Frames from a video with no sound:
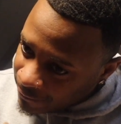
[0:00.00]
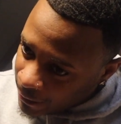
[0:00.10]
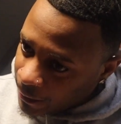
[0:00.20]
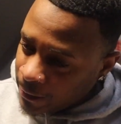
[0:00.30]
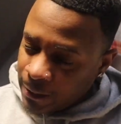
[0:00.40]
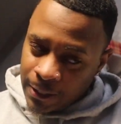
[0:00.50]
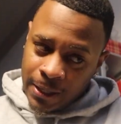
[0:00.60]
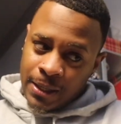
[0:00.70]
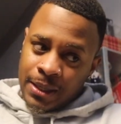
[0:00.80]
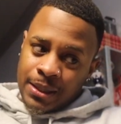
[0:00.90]
every day.
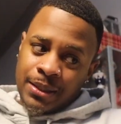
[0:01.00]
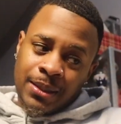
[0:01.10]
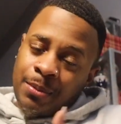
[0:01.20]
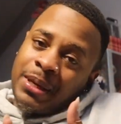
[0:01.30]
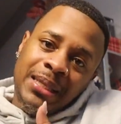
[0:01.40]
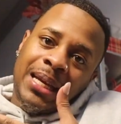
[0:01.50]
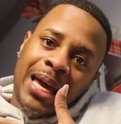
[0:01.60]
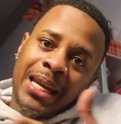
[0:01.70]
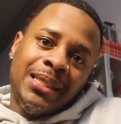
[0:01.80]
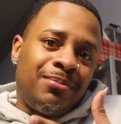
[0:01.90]
Some days I
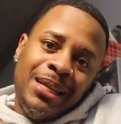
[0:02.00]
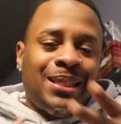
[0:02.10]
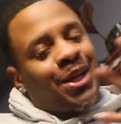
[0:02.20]
got it, some days